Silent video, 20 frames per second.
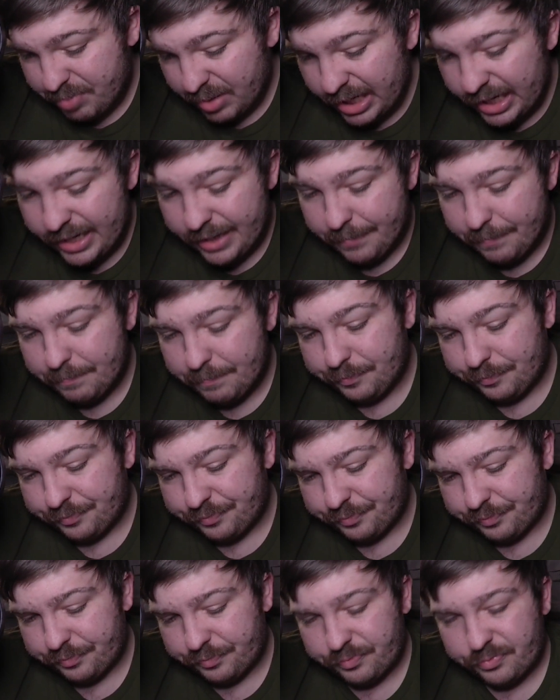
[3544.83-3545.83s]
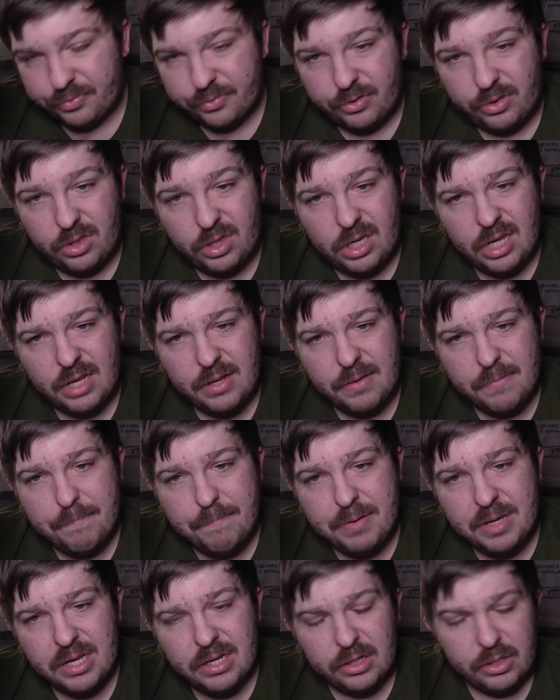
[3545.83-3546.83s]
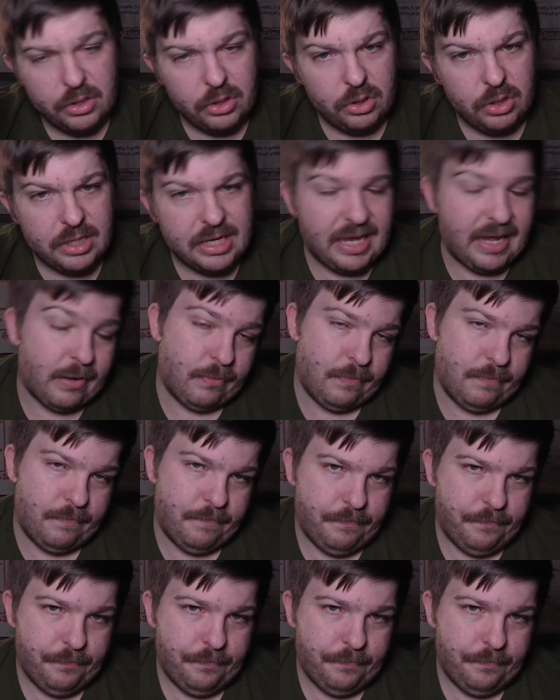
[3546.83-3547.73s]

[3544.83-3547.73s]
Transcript: But be on the lookout